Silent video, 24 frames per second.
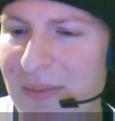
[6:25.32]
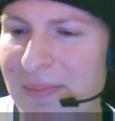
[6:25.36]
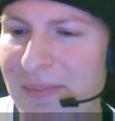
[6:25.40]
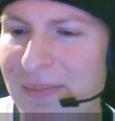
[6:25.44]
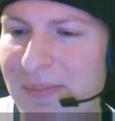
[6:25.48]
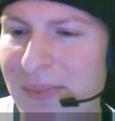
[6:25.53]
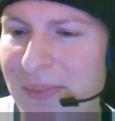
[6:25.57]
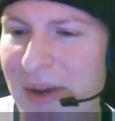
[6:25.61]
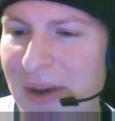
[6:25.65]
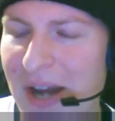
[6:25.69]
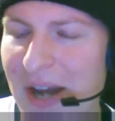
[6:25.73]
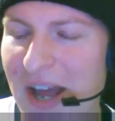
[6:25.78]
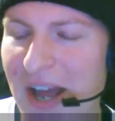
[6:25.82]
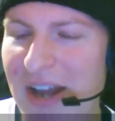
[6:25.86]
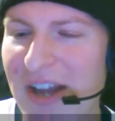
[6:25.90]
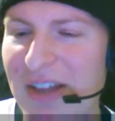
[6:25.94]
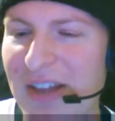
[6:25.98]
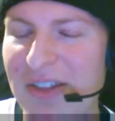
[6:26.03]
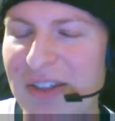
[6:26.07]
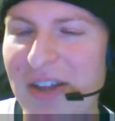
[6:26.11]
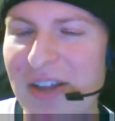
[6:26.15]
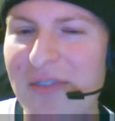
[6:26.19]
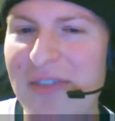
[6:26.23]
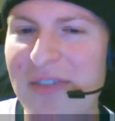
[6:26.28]
But I
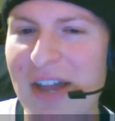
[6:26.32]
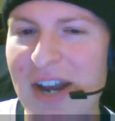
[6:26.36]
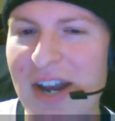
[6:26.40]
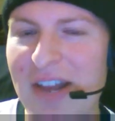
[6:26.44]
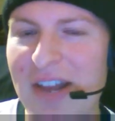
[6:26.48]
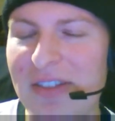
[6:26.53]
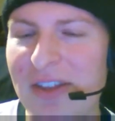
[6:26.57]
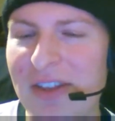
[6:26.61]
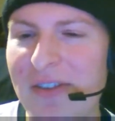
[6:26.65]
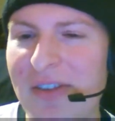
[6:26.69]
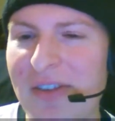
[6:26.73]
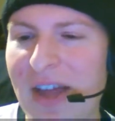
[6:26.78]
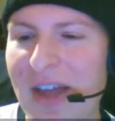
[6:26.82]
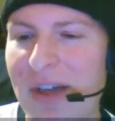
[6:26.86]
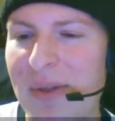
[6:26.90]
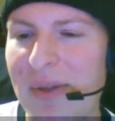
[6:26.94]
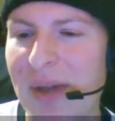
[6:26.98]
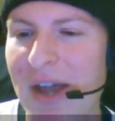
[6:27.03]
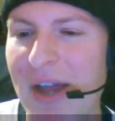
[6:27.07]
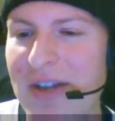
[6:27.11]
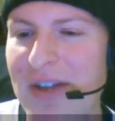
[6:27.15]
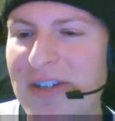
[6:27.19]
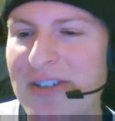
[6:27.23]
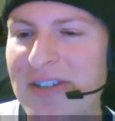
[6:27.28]
love that. And
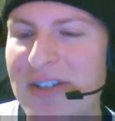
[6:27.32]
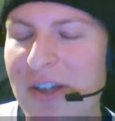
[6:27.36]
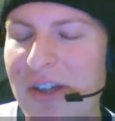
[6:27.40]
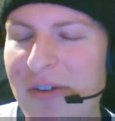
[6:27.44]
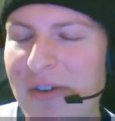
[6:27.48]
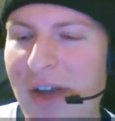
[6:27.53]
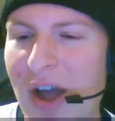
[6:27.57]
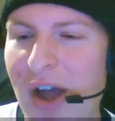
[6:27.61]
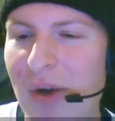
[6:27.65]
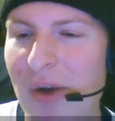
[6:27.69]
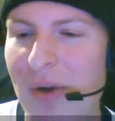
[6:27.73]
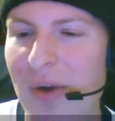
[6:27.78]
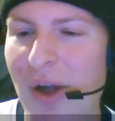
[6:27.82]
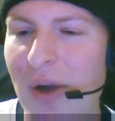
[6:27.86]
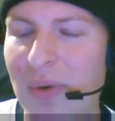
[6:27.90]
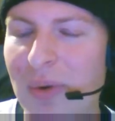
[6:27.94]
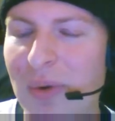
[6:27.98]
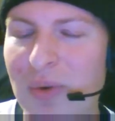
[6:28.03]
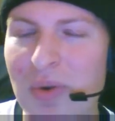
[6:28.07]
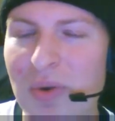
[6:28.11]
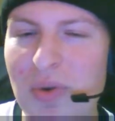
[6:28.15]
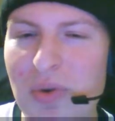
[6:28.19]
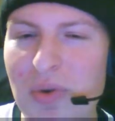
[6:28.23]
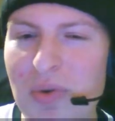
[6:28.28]
I just love how
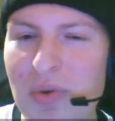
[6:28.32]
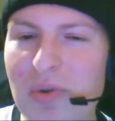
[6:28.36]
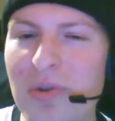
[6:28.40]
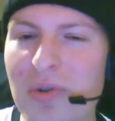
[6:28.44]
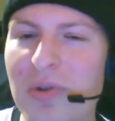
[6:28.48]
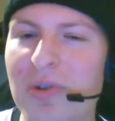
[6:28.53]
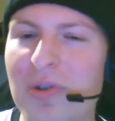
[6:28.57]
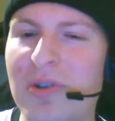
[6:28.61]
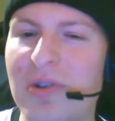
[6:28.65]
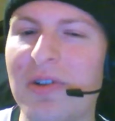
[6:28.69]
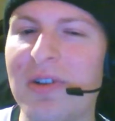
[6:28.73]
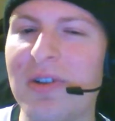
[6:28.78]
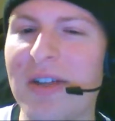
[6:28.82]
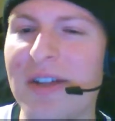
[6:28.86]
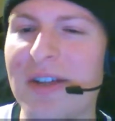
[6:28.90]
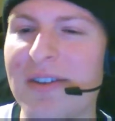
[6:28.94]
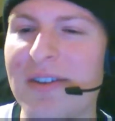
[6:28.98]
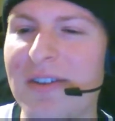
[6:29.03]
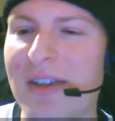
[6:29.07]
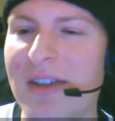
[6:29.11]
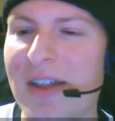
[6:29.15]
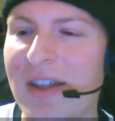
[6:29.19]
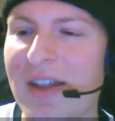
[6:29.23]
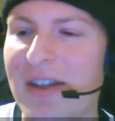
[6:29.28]
cool
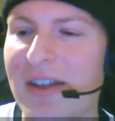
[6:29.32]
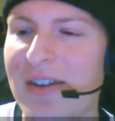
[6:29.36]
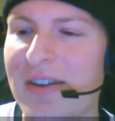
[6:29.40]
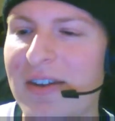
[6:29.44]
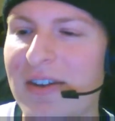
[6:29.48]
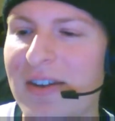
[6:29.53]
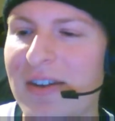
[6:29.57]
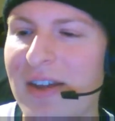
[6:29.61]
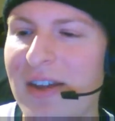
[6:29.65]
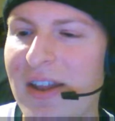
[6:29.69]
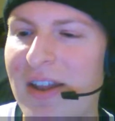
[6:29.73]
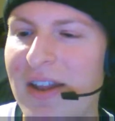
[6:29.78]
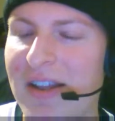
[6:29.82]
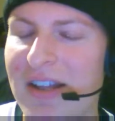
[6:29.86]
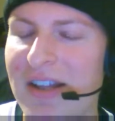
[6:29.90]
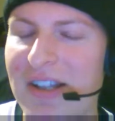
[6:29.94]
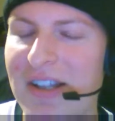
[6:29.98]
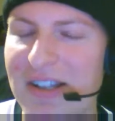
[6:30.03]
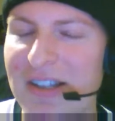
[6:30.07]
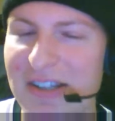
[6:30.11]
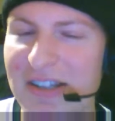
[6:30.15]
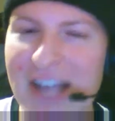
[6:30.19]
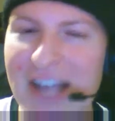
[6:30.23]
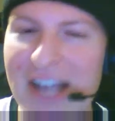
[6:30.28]
and
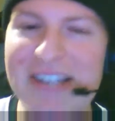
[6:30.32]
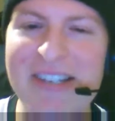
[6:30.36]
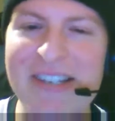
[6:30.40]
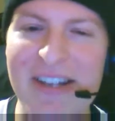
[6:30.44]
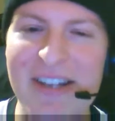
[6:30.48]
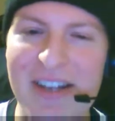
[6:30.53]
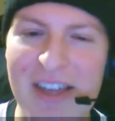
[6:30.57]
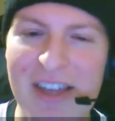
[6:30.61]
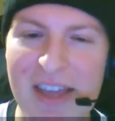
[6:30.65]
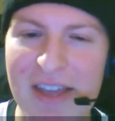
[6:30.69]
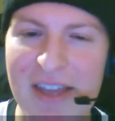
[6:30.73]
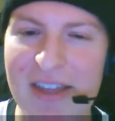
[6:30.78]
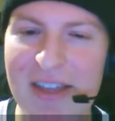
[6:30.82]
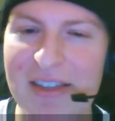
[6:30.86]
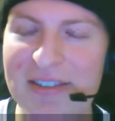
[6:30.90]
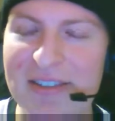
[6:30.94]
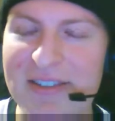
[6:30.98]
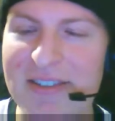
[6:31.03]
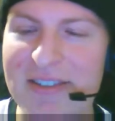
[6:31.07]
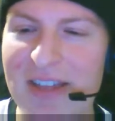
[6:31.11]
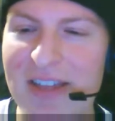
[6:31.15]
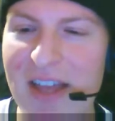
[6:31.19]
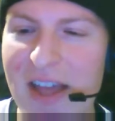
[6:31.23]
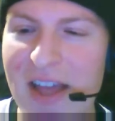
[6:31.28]
collected he
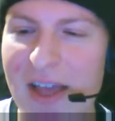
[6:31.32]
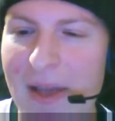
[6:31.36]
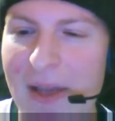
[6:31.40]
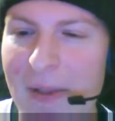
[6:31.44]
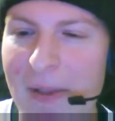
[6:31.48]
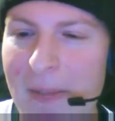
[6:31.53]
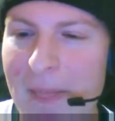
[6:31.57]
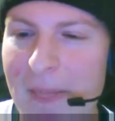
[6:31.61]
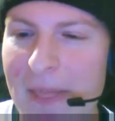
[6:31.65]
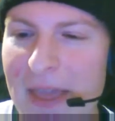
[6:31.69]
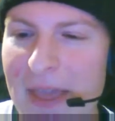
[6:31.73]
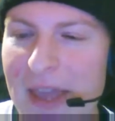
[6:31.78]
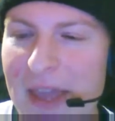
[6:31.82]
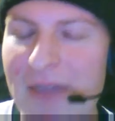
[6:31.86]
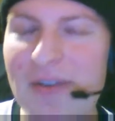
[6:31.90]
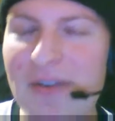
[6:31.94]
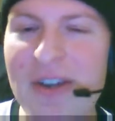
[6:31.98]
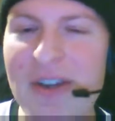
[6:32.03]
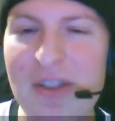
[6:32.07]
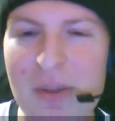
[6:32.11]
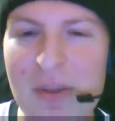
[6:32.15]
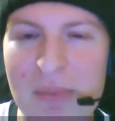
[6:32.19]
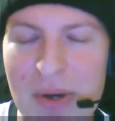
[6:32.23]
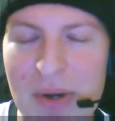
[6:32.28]
is, even
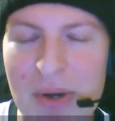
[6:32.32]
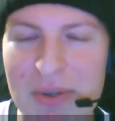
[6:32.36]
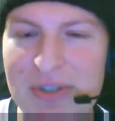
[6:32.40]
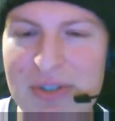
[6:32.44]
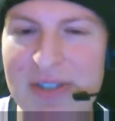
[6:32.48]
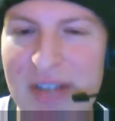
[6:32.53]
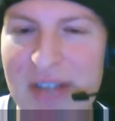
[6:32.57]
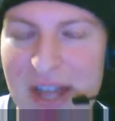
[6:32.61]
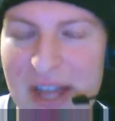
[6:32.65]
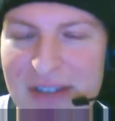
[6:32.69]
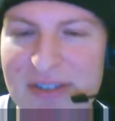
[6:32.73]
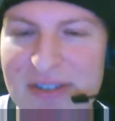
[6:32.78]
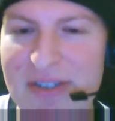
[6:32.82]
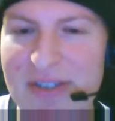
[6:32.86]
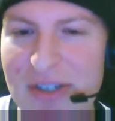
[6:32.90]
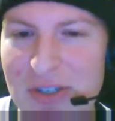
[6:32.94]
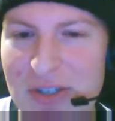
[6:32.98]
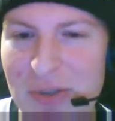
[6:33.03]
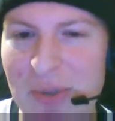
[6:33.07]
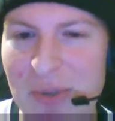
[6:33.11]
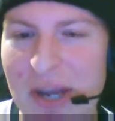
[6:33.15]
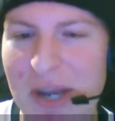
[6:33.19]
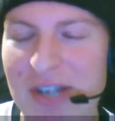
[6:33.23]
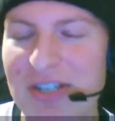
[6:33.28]
in the most tense
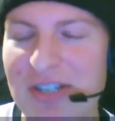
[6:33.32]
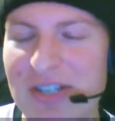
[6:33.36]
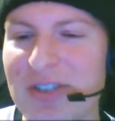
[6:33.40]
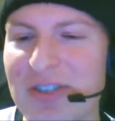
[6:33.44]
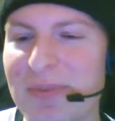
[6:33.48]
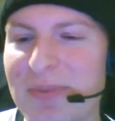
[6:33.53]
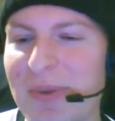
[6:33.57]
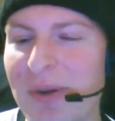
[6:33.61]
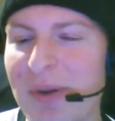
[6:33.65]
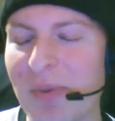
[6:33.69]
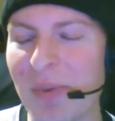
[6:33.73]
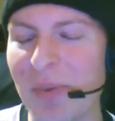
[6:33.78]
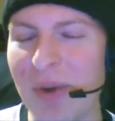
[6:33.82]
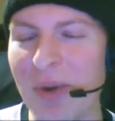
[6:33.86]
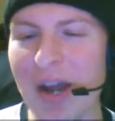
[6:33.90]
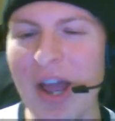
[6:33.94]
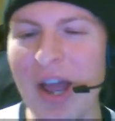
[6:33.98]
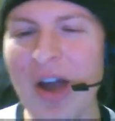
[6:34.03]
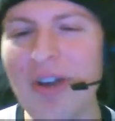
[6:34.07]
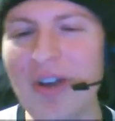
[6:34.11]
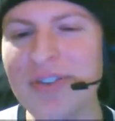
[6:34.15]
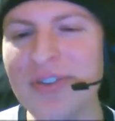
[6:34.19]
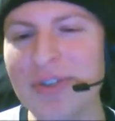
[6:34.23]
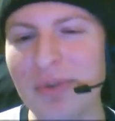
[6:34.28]
situations. But what I
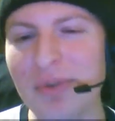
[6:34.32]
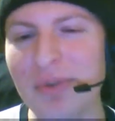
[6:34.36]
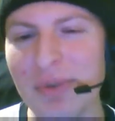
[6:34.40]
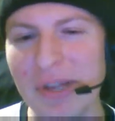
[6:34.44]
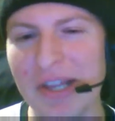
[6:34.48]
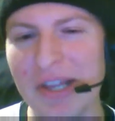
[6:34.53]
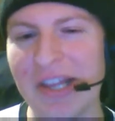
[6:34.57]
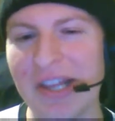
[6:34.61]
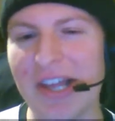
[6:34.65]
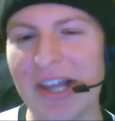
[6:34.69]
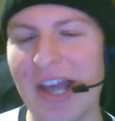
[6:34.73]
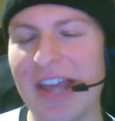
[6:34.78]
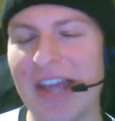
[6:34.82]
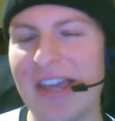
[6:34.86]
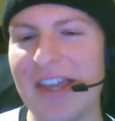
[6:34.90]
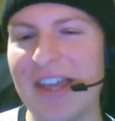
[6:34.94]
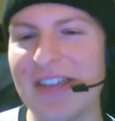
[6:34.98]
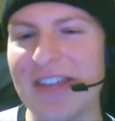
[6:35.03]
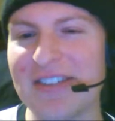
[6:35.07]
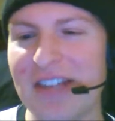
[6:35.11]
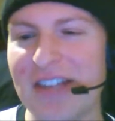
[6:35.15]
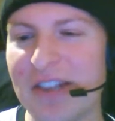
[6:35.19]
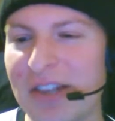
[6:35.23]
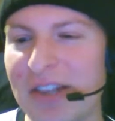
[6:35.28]
also really like
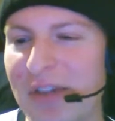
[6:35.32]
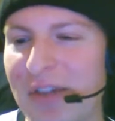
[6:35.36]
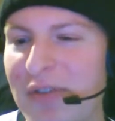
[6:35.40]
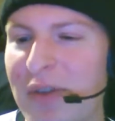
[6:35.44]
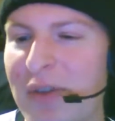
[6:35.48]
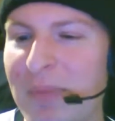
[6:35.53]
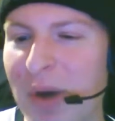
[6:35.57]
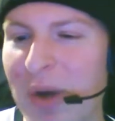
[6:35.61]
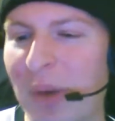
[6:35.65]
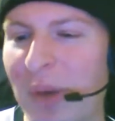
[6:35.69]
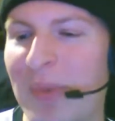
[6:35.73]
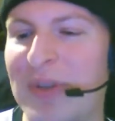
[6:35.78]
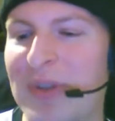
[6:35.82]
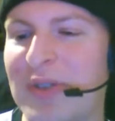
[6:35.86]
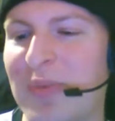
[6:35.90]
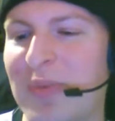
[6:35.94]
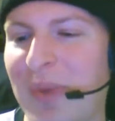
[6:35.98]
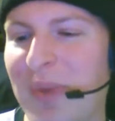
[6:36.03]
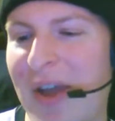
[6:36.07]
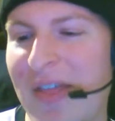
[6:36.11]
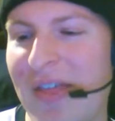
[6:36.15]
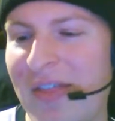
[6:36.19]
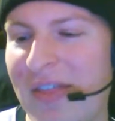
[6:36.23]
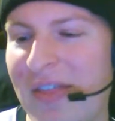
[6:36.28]
is I love the moments
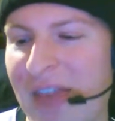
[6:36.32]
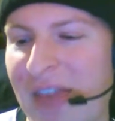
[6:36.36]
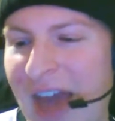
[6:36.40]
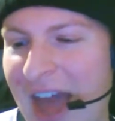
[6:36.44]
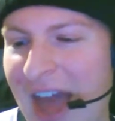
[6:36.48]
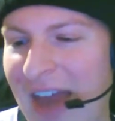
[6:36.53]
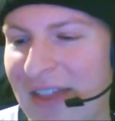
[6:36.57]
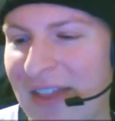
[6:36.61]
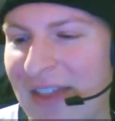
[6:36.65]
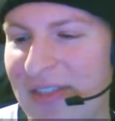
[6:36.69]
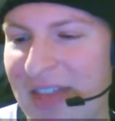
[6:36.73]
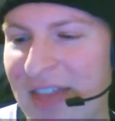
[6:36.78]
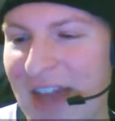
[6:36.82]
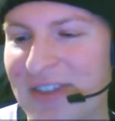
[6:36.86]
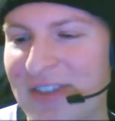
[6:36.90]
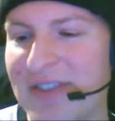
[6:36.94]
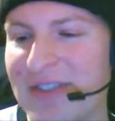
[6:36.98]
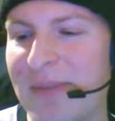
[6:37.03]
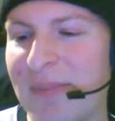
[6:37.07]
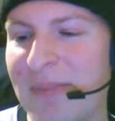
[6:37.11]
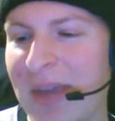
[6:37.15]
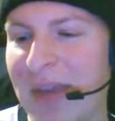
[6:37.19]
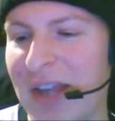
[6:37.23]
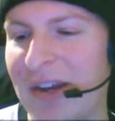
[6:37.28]
when that
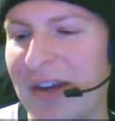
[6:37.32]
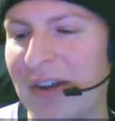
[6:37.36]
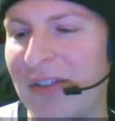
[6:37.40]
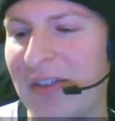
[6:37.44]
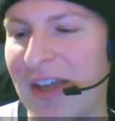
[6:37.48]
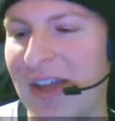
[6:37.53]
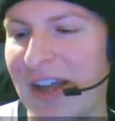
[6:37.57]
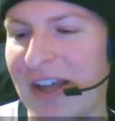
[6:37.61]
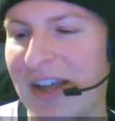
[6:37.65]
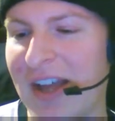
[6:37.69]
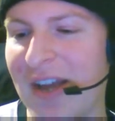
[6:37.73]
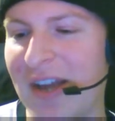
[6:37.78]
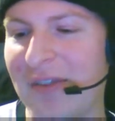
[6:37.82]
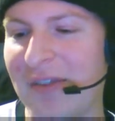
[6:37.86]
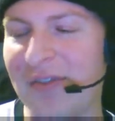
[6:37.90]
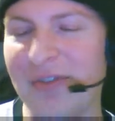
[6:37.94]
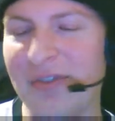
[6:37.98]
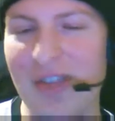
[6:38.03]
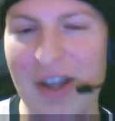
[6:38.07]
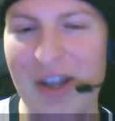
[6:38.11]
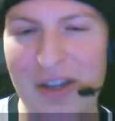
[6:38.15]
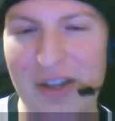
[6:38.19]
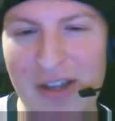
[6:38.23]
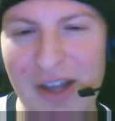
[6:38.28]
demeanor, that kind
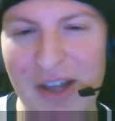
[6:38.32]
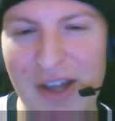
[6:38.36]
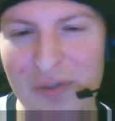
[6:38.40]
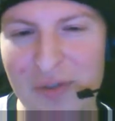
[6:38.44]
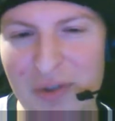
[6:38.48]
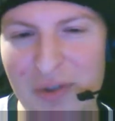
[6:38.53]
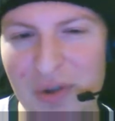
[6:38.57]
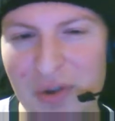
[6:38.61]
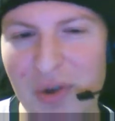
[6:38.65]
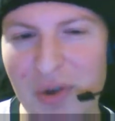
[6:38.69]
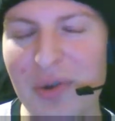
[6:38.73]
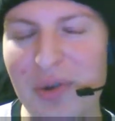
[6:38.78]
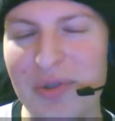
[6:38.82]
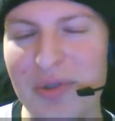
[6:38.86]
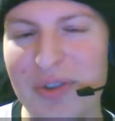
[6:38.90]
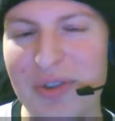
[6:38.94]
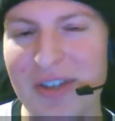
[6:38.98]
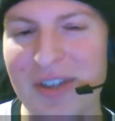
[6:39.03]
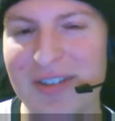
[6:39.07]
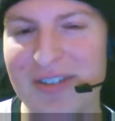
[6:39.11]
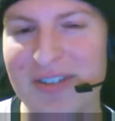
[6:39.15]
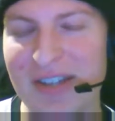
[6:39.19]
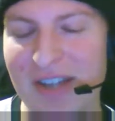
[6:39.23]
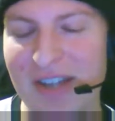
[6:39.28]
of
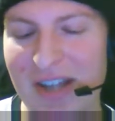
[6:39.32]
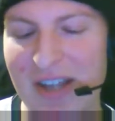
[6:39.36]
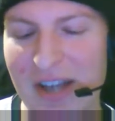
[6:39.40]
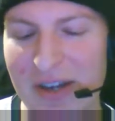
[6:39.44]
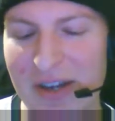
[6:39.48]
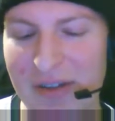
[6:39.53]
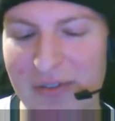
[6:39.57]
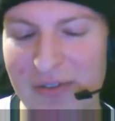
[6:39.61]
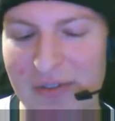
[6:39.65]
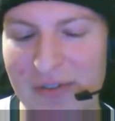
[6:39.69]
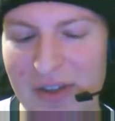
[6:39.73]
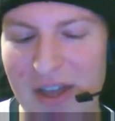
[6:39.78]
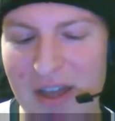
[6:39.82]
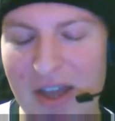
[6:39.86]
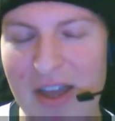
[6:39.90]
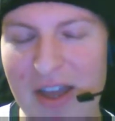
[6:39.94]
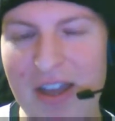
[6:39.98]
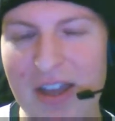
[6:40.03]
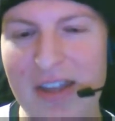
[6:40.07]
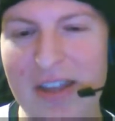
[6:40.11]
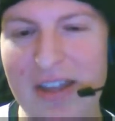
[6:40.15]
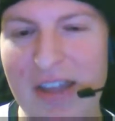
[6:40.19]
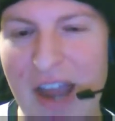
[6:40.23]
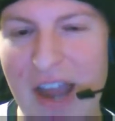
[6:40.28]
coldness, that kind of
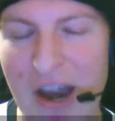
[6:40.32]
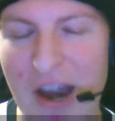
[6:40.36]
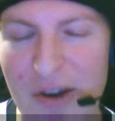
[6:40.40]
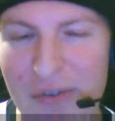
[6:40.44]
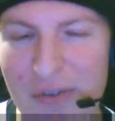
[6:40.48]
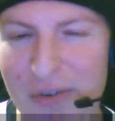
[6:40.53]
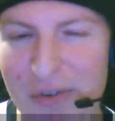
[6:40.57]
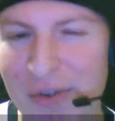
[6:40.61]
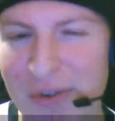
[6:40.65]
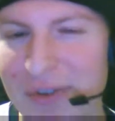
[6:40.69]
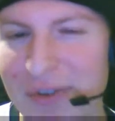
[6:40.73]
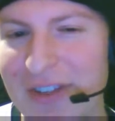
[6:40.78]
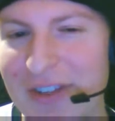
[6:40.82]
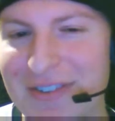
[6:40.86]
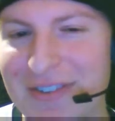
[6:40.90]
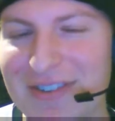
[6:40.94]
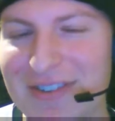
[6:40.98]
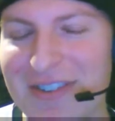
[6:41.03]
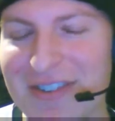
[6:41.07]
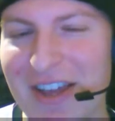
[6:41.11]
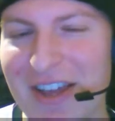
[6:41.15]
carefulness,